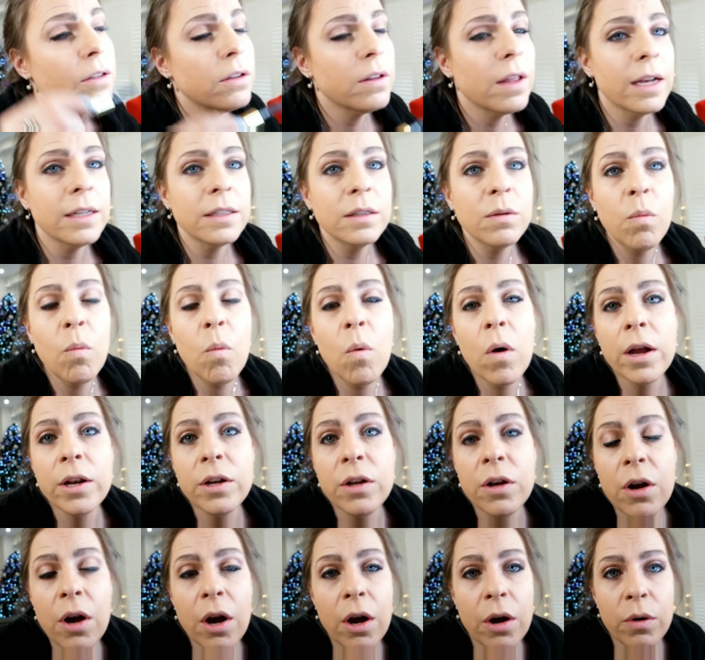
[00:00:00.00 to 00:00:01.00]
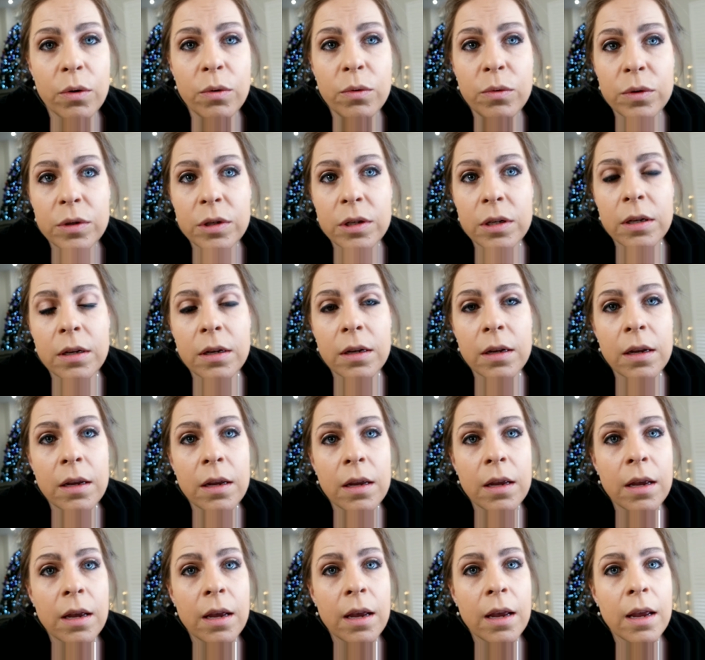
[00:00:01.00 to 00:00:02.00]
so that's one coat,
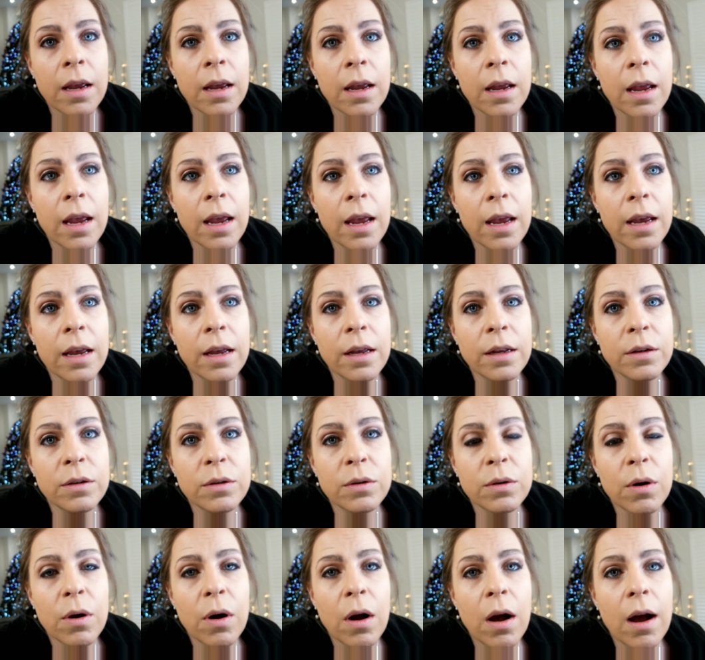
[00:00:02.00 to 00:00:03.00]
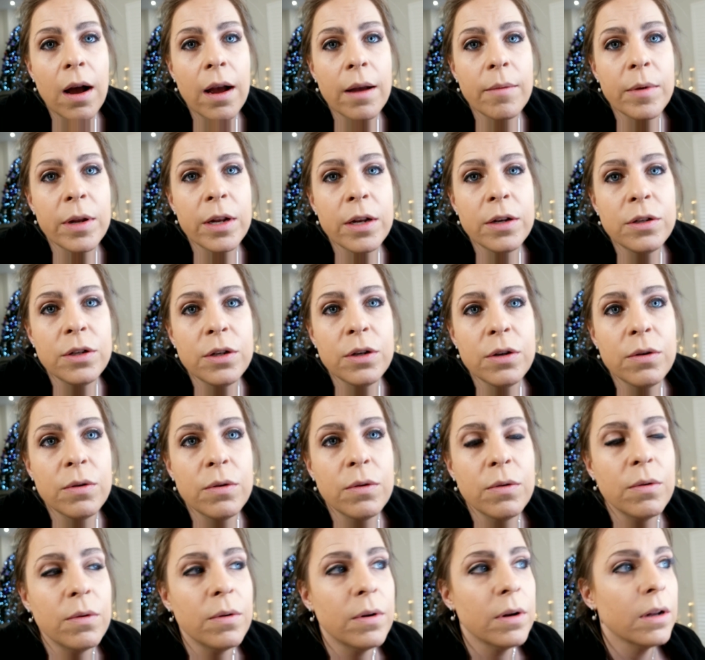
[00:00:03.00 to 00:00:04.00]
and I'm gonna
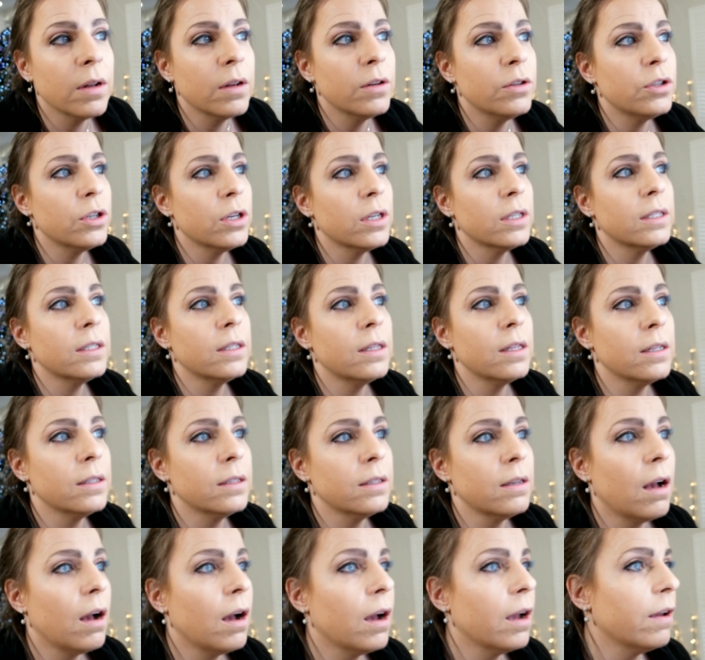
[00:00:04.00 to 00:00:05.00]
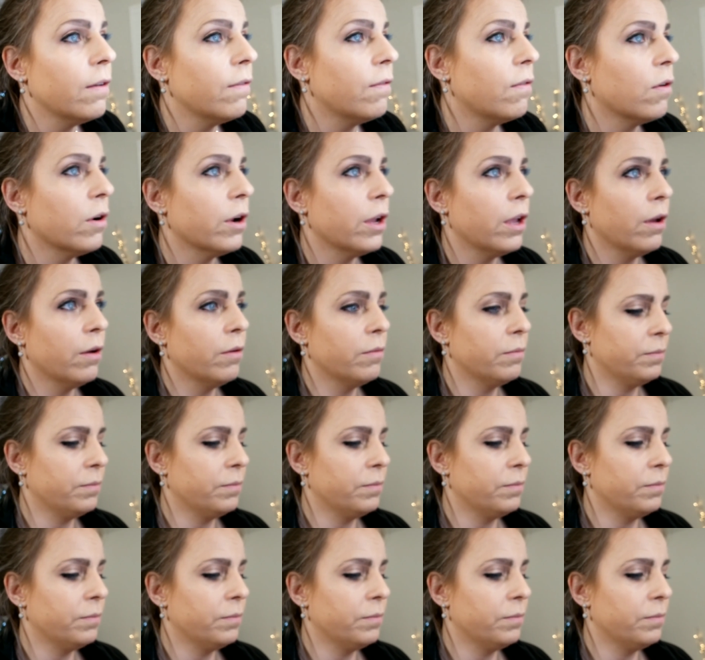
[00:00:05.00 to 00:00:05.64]
do just this eye for you.